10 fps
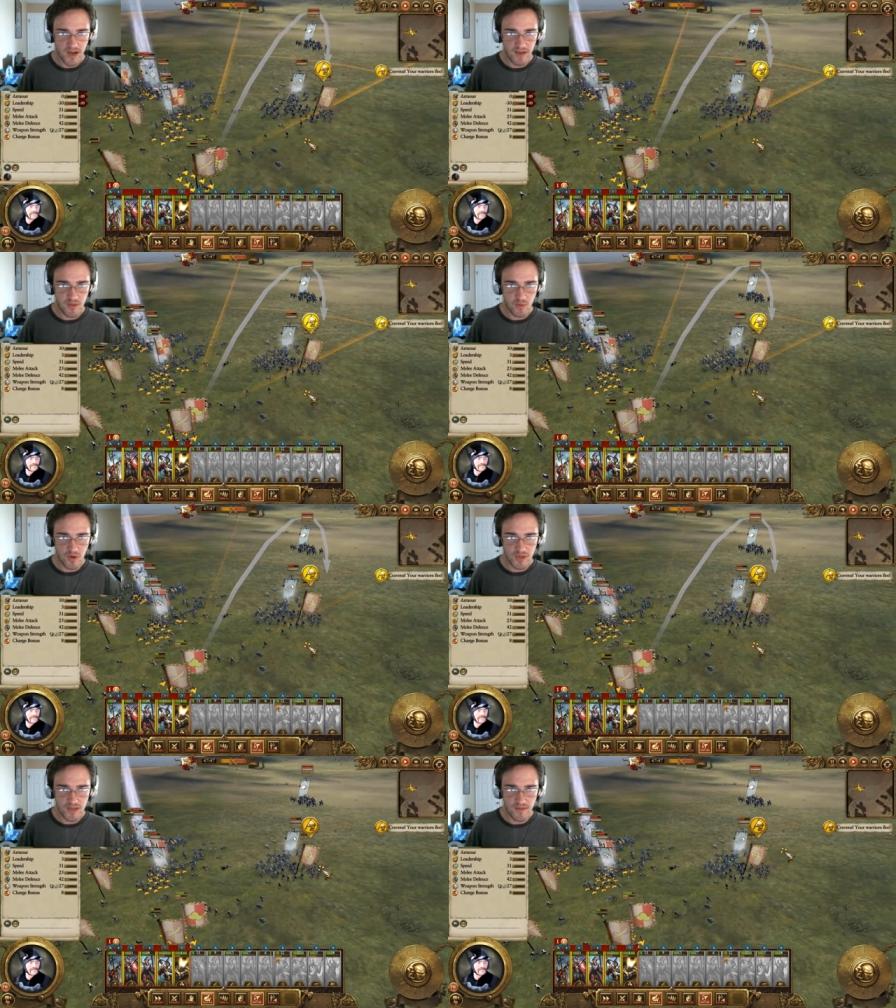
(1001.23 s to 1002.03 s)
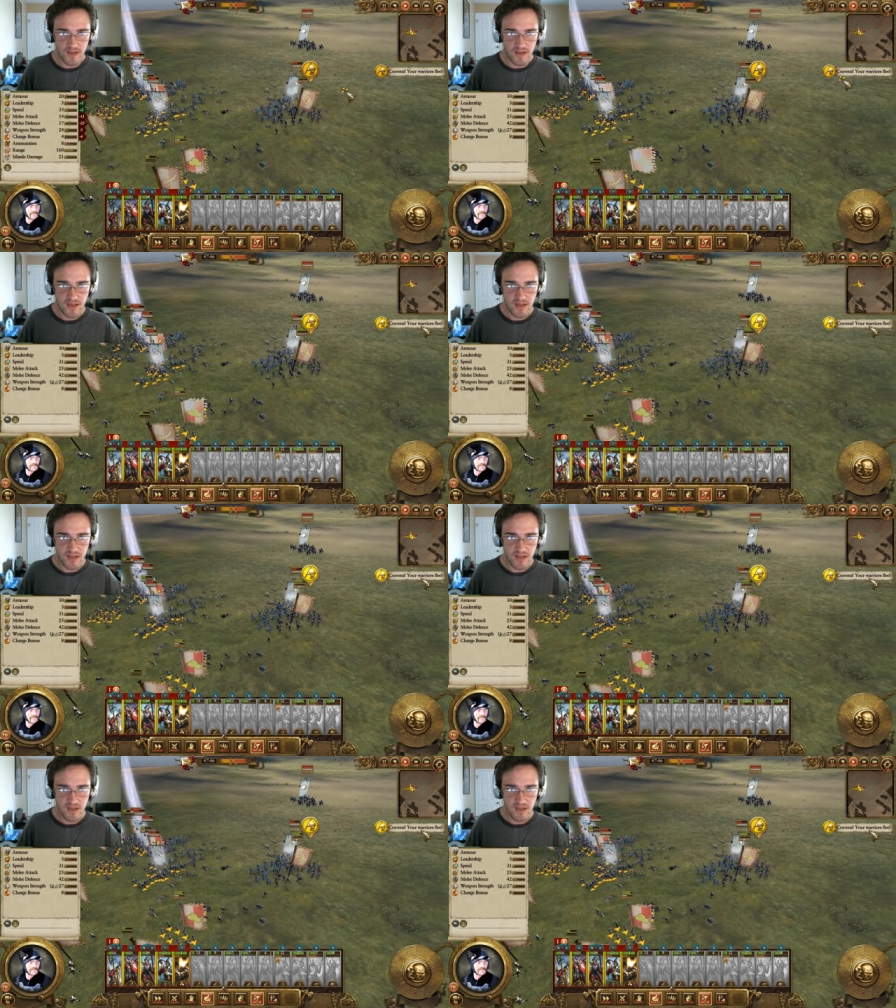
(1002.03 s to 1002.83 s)
We're having the worst of it.
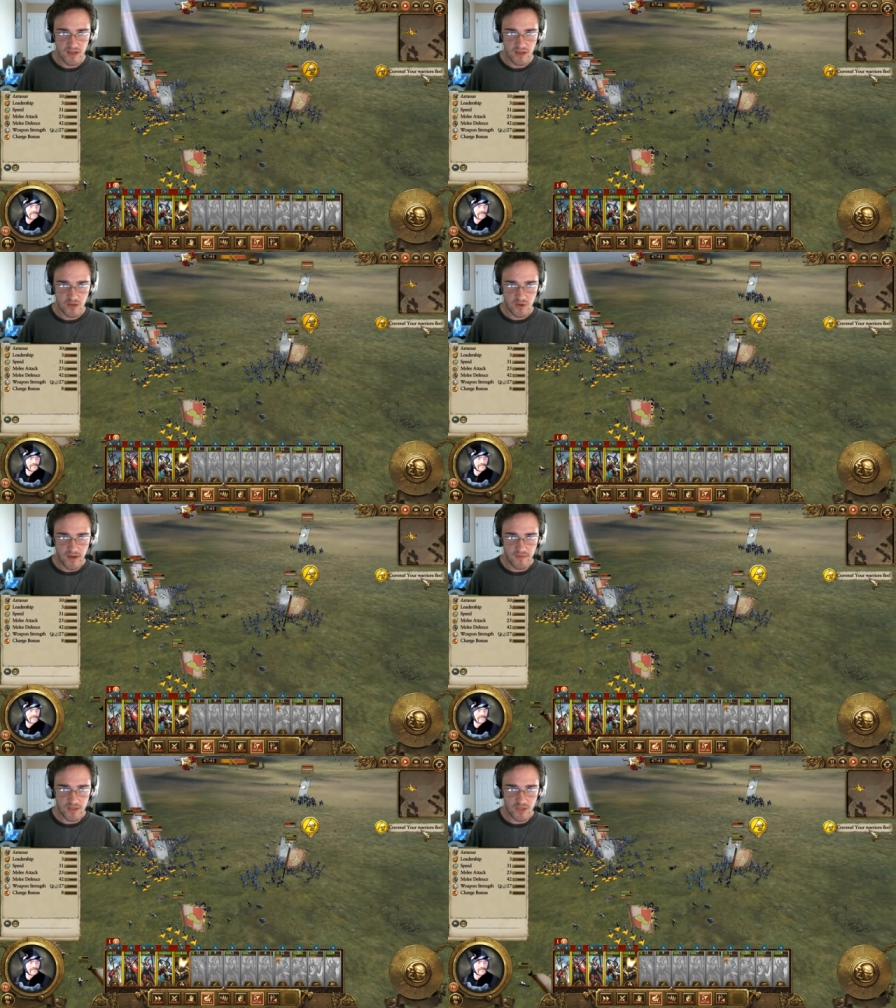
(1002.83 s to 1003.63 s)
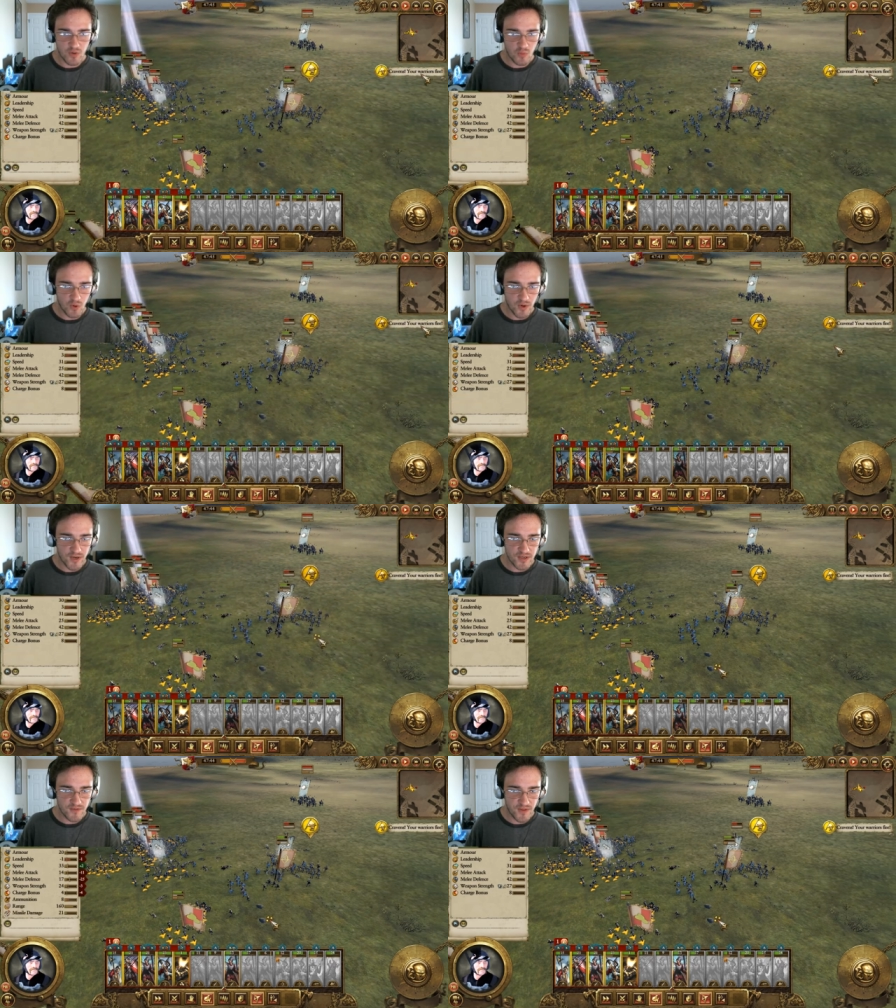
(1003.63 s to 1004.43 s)
Cravens, your
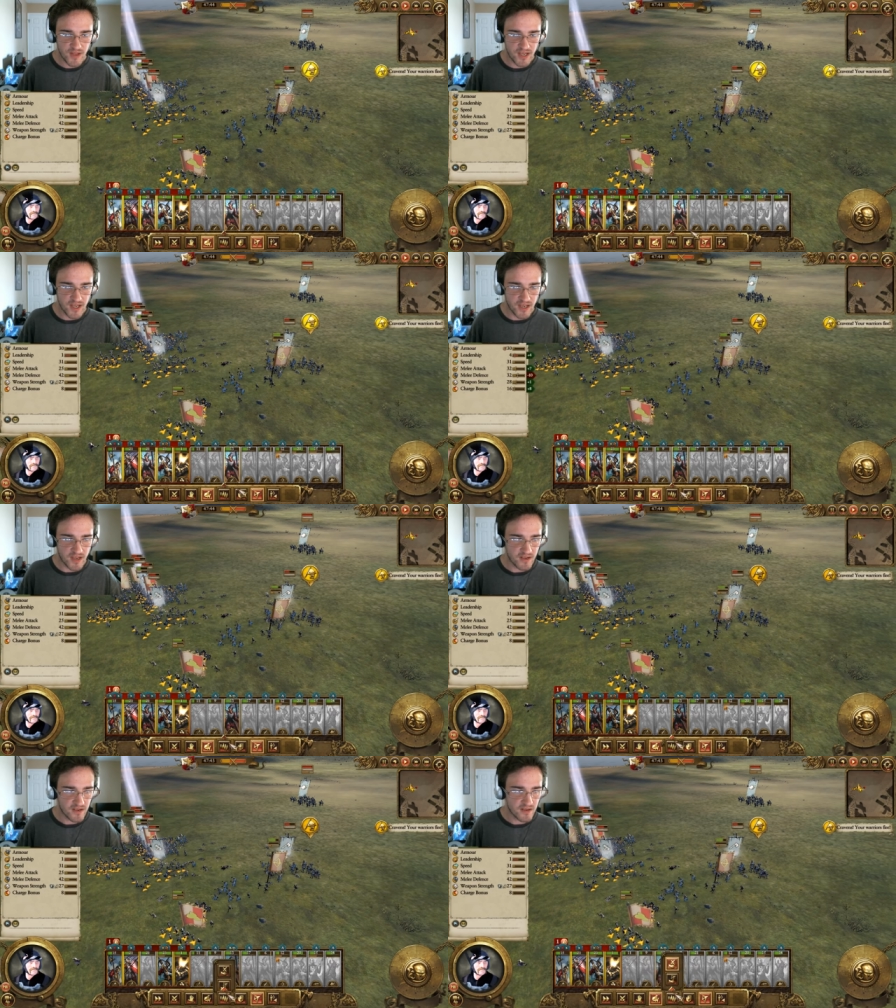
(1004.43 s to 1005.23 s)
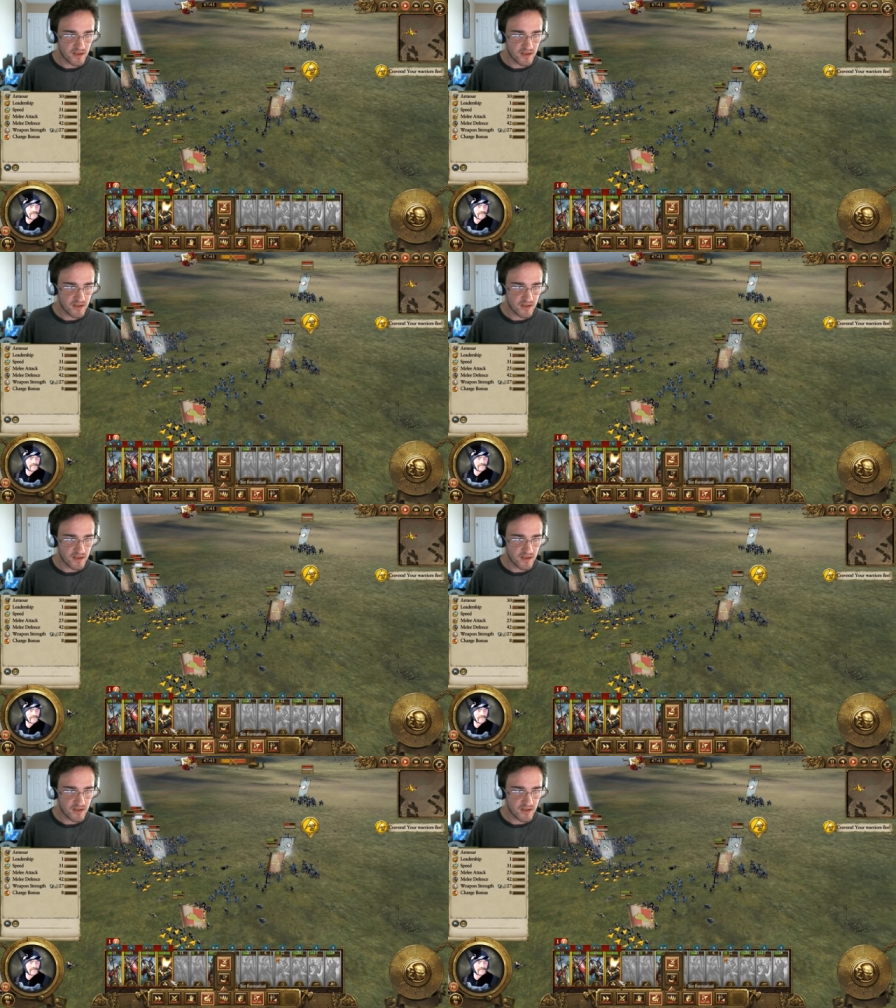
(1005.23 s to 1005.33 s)
warriors flee.